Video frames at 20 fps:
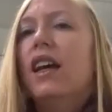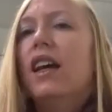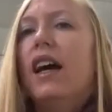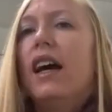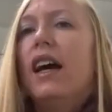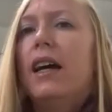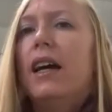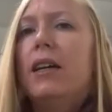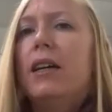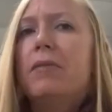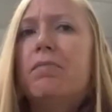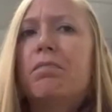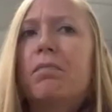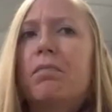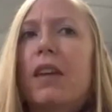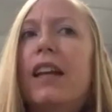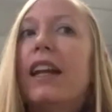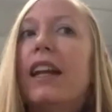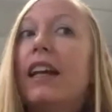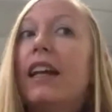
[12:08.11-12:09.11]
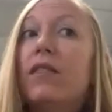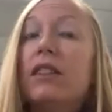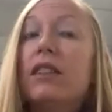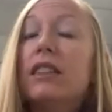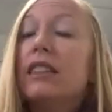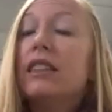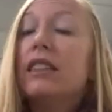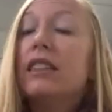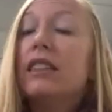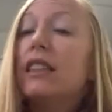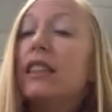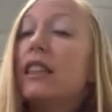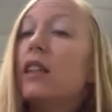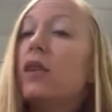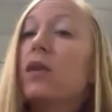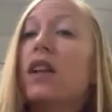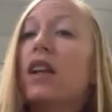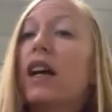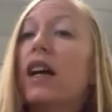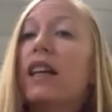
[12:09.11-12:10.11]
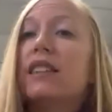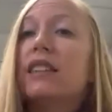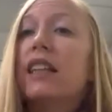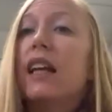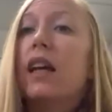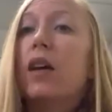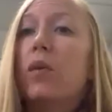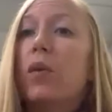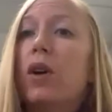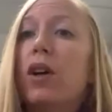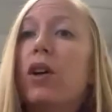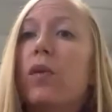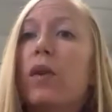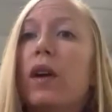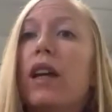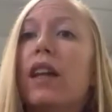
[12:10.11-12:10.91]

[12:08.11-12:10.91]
Um, and I even see it with clients that I work with